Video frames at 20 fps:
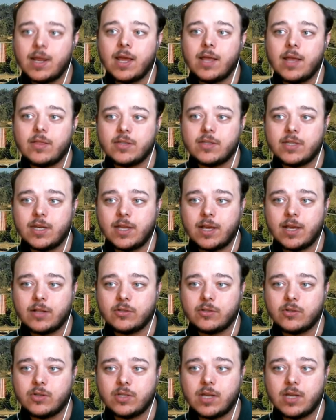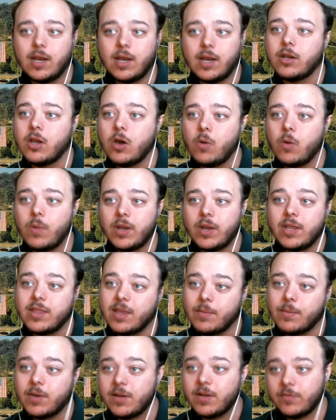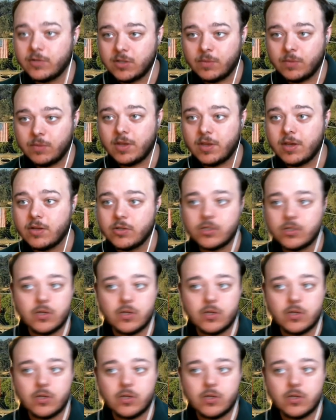and the city council decided, no, we need that money for something else.